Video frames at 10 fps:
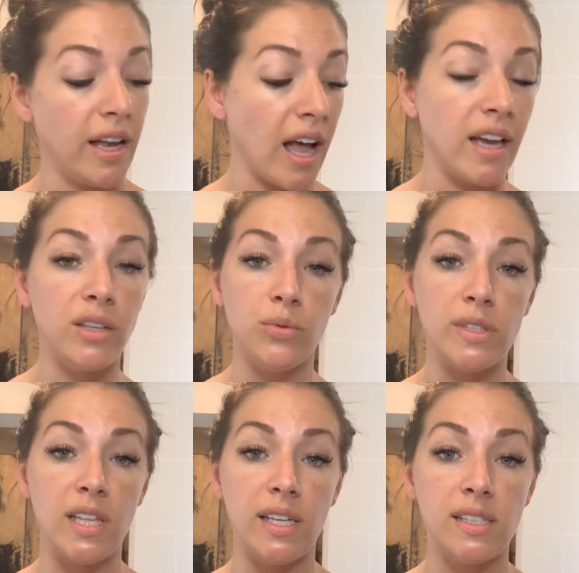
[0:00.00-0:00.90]
and I
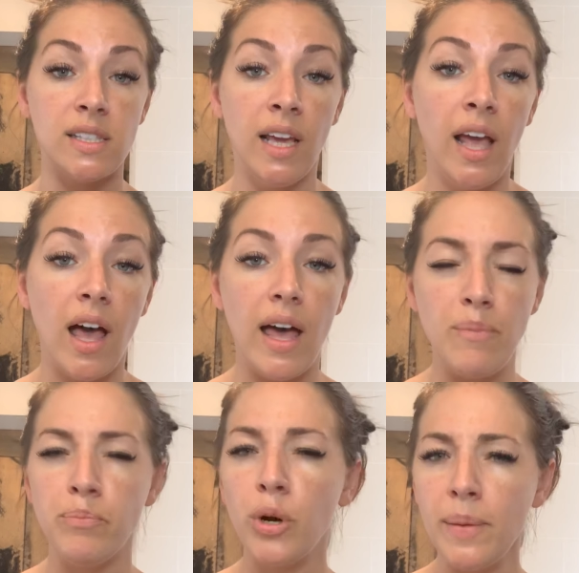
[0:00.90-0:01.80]
use this
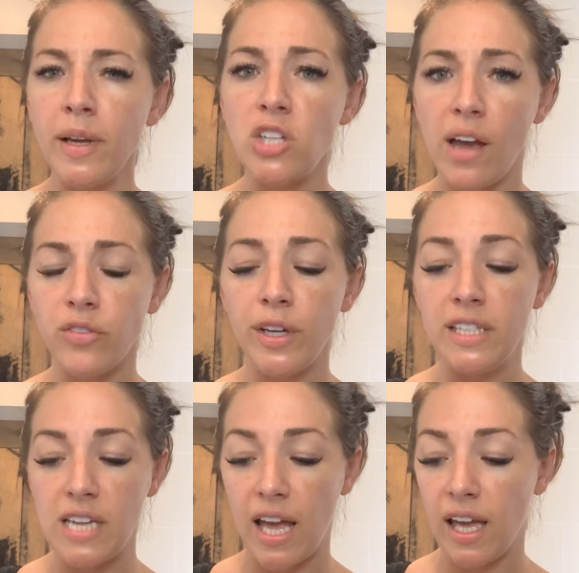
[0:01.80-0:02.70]
pretty much
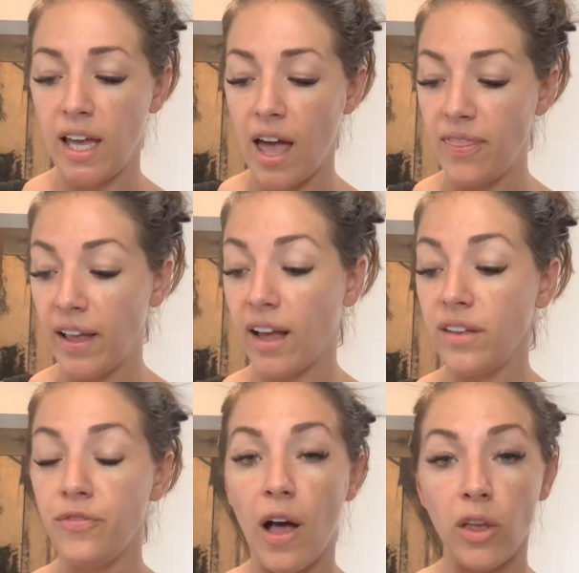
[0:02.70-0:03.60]
every day, and then I
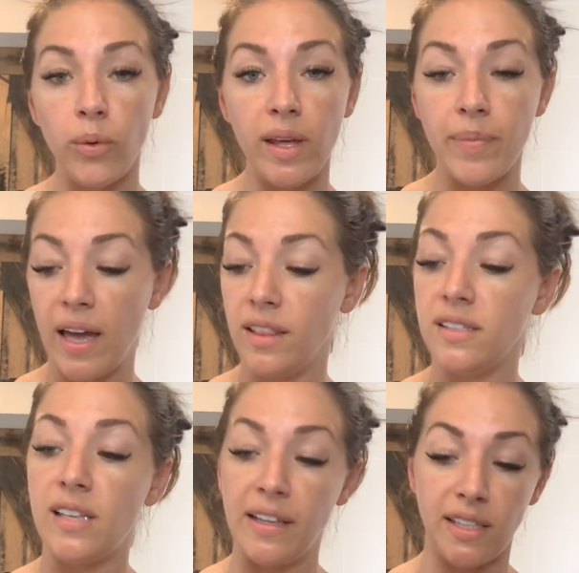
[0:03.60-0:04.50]
follow it by the
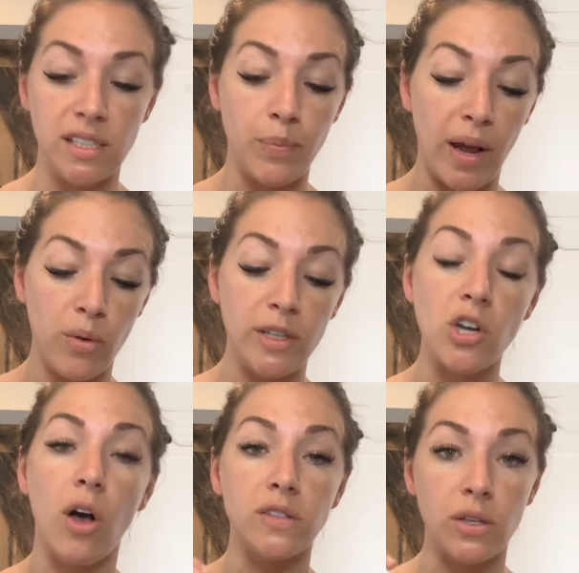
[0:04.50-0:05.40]
setting spray,
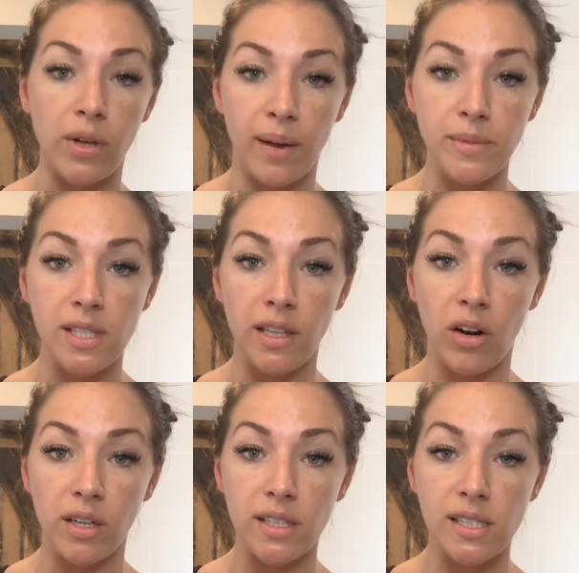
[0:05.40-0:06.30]
which also comes in the
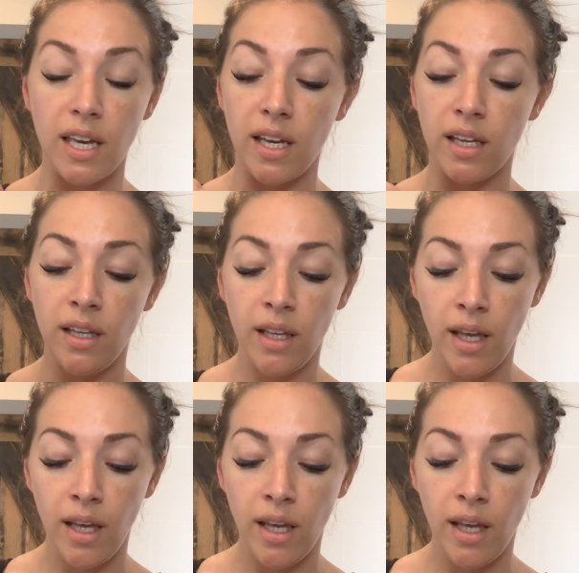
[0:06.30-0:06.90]
artist kit.